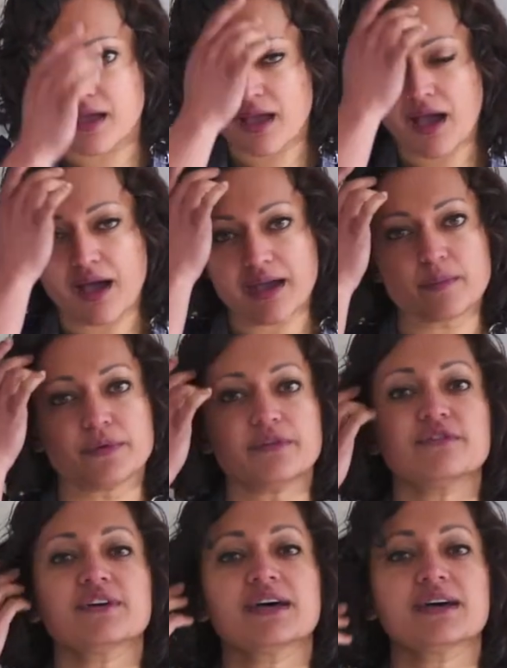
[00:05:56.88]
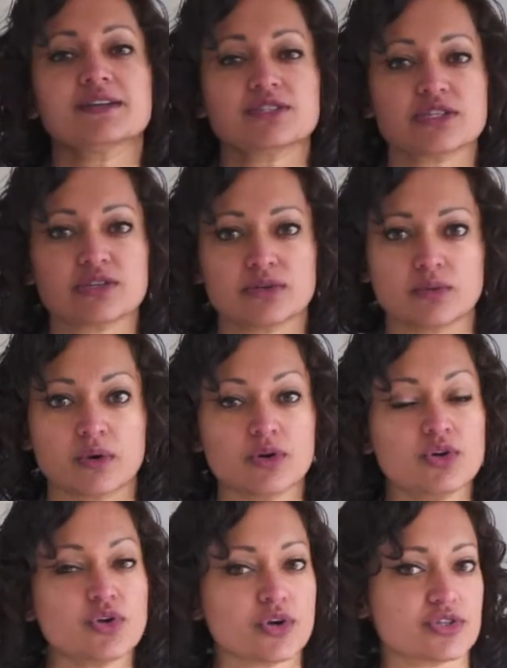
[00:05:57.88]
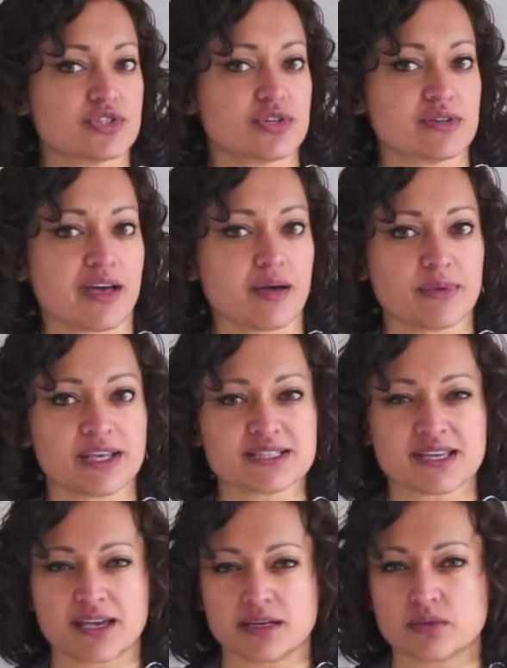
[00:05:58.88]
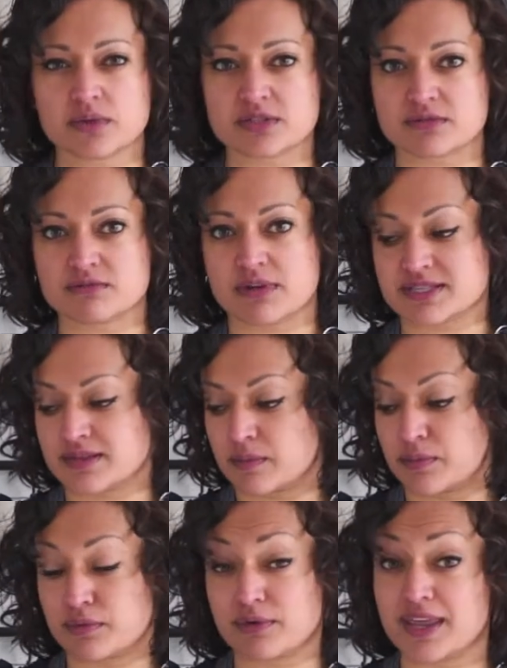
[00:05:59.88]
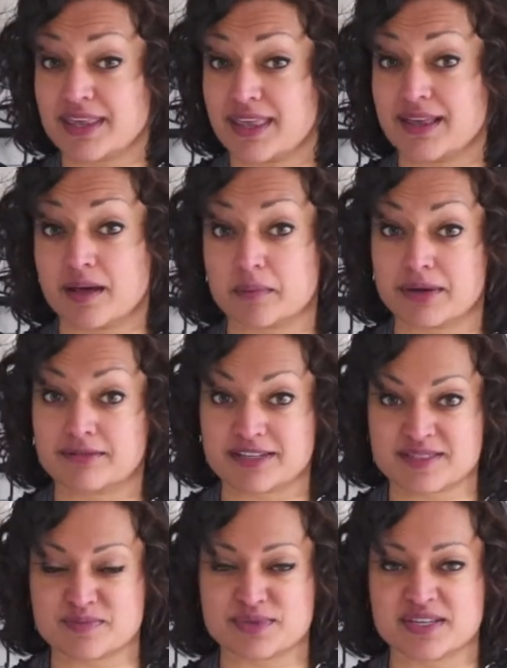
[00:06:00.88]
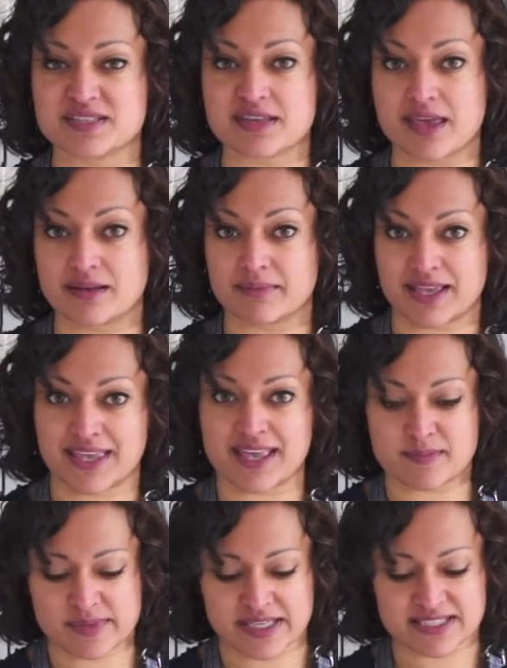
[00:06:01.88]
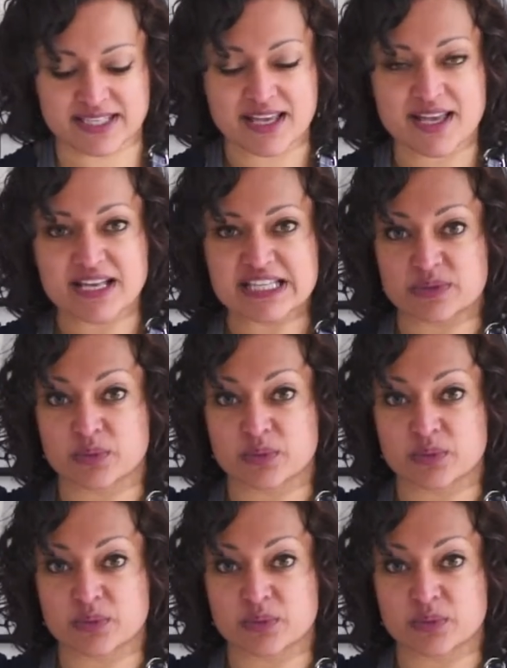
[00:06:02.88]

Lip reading: I prefer to not do that because I don't want to risk breaking up my raspberries in my cake mix. So